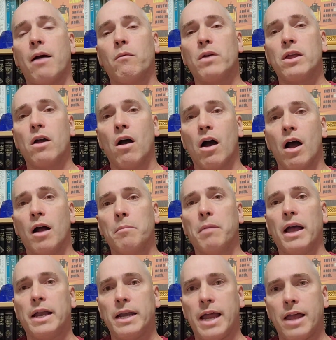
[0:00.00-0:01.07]
we are
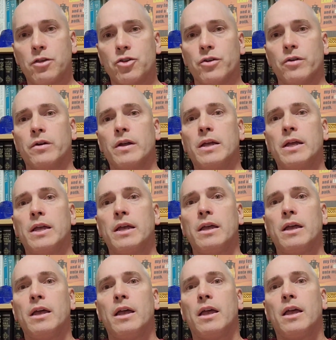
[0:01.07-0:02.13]
by nature.
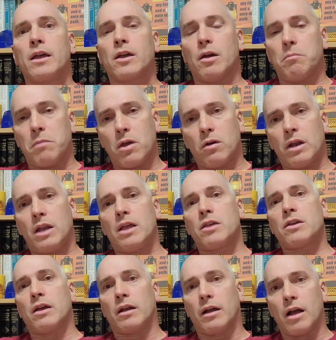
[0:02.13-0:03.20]
Communities
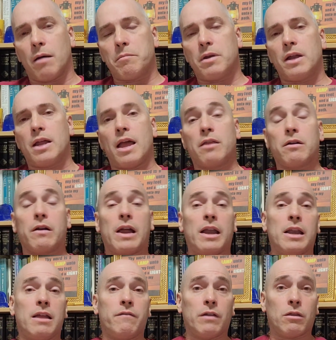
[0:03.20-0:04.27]
can come together and
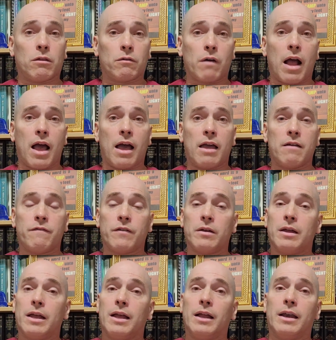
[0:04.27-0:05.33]
even thrive,
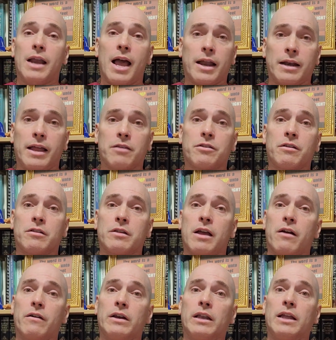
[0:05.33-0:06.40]
not
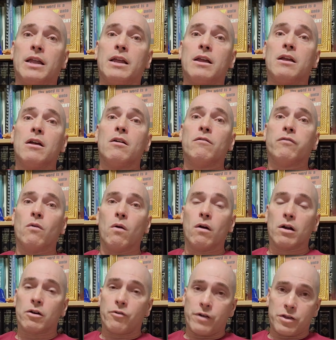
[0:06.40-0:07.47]
necessarily
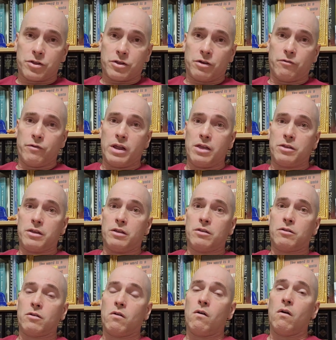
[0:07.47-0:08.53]
for Christian
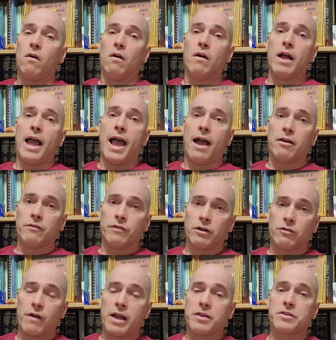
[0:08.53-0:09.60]
reasons or out of a
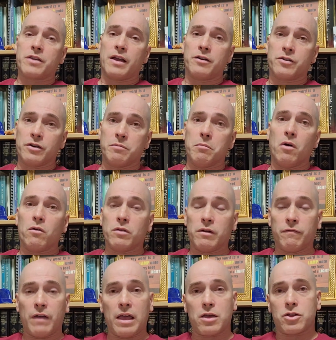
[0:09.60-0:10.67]
Christ-centered
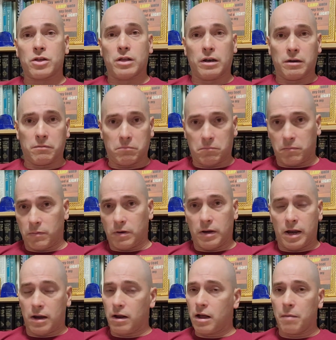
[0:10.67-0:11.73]
motivation. They
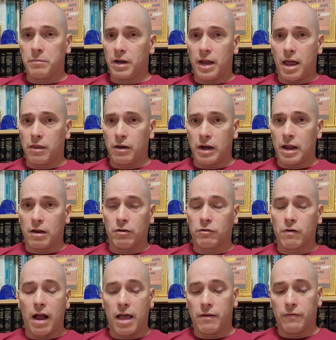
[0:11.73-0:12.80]
can come together and they could
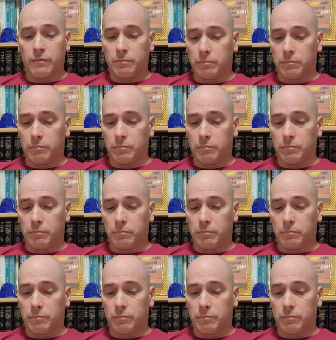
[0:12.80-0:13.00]
thrive.